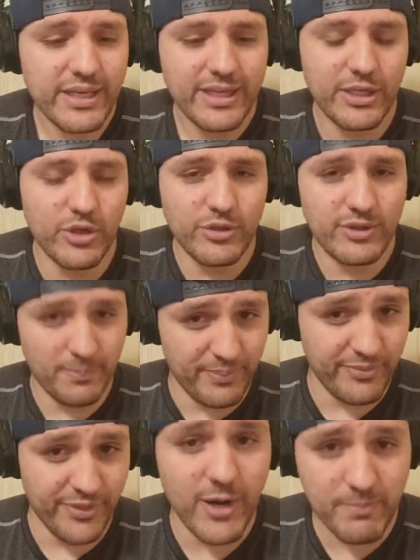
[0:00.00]
You know, the,
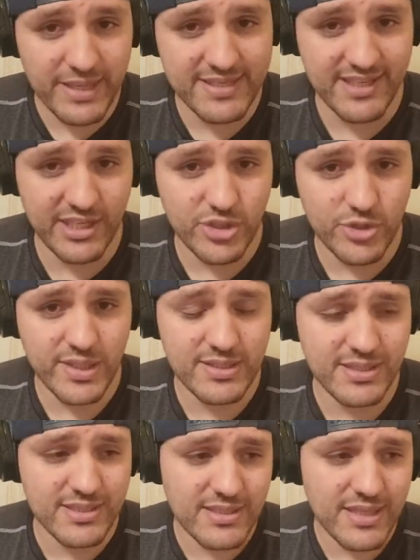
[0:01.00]
their best
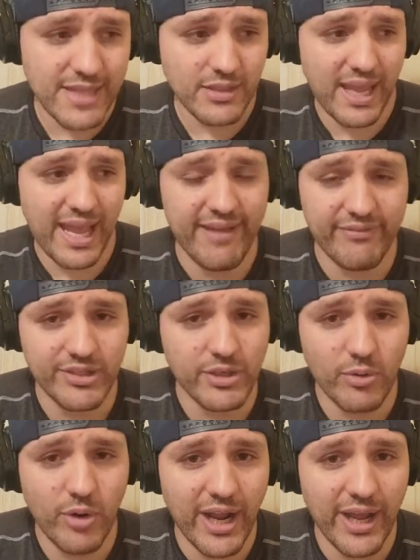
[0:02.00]
interest is not to have the
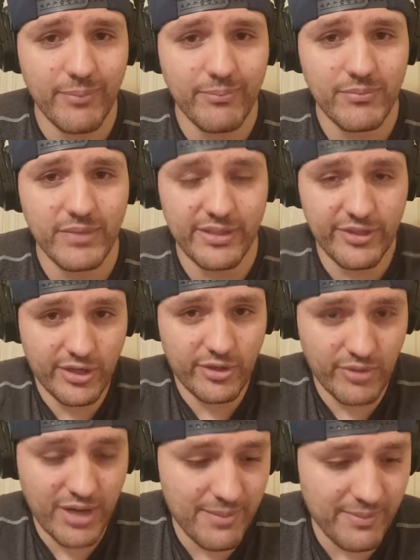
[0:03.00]
crime in the
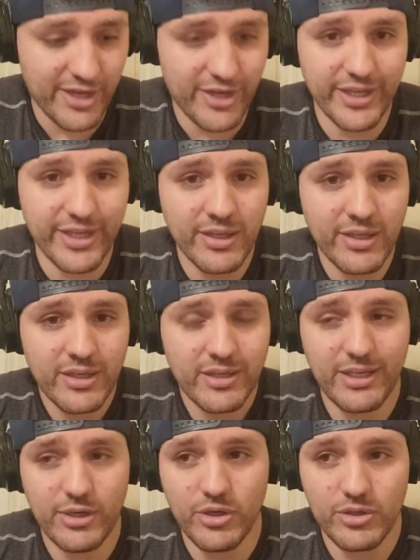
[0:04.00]
crime area.
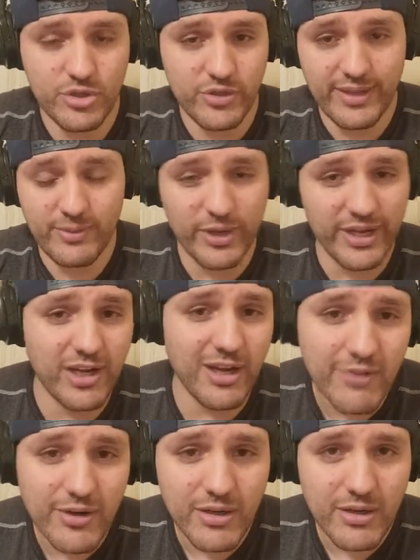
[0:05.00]
You know, so they want to
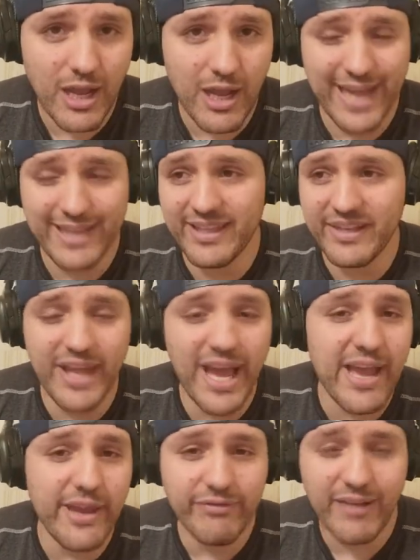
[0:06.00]
cover, hide the
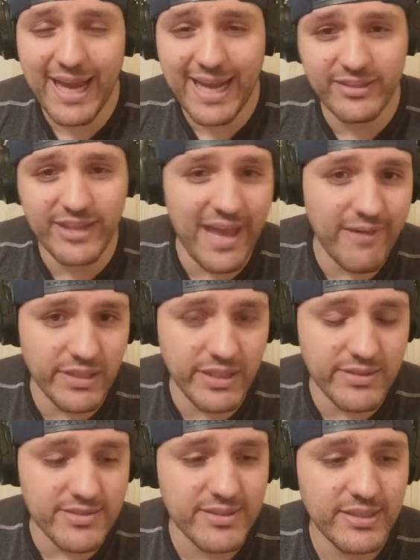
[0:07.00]
knife, hide the
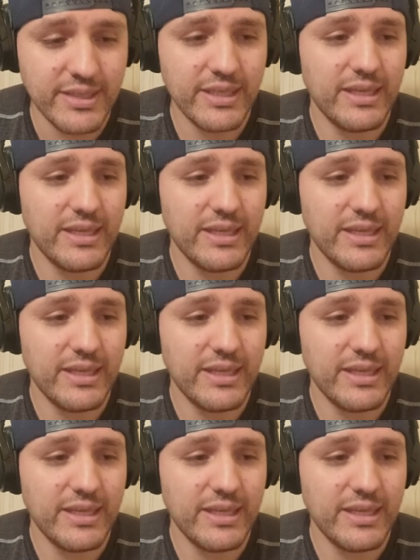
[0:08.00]
evidence.